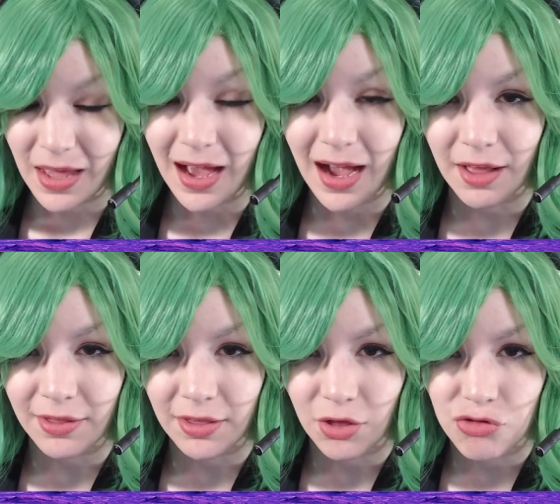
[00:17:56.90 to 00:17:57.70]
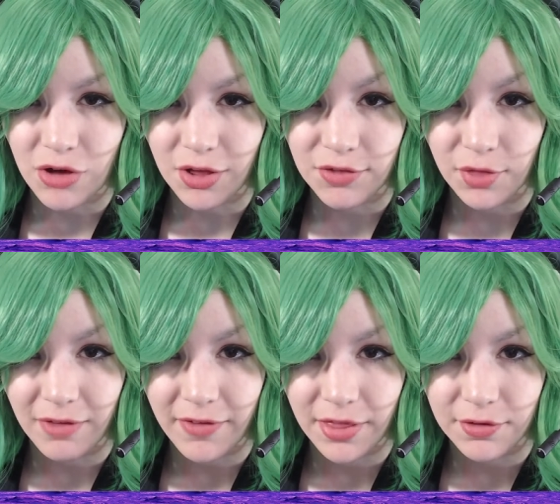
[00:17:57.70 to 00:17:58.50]
Highly distrustful
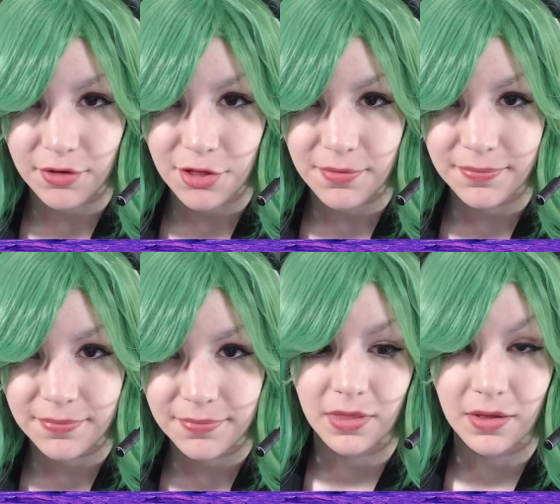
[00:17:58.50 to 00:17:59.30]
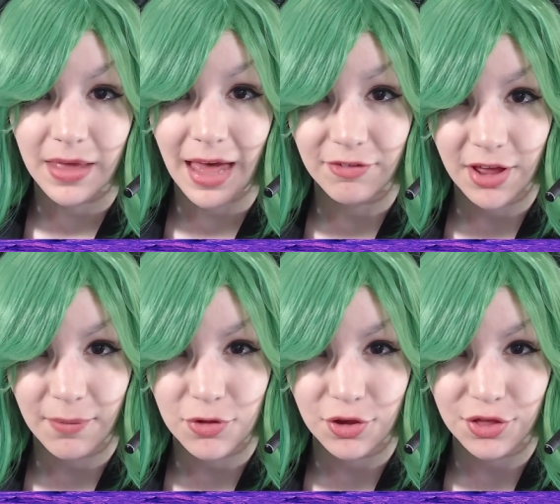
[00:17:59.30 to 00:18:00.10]
of others. Every time
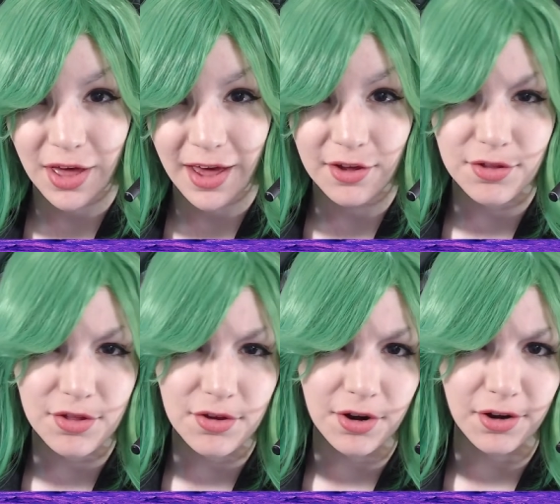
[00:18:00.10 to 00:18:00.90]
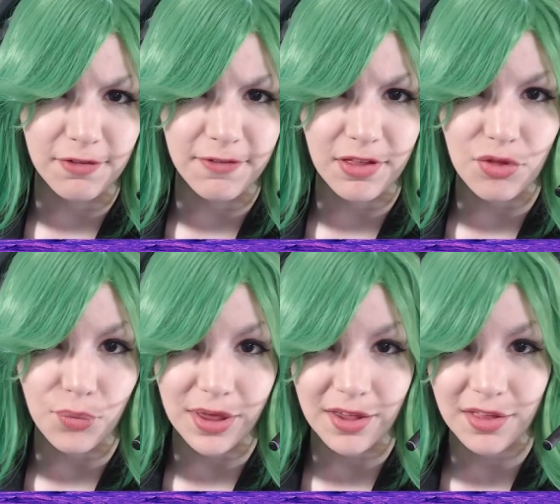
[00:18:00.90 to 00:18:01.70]
she attacks, her defense
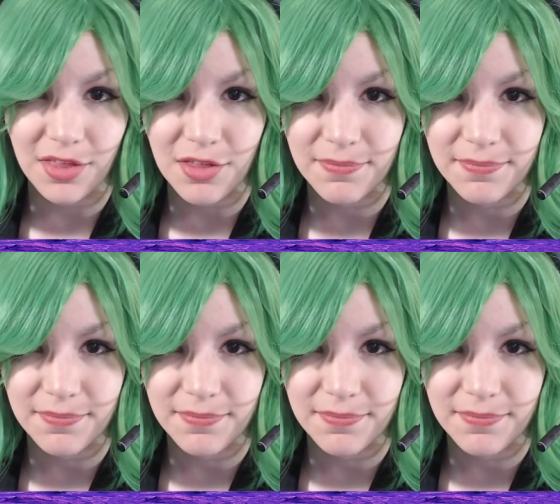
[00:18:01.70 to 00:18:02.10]
weakens.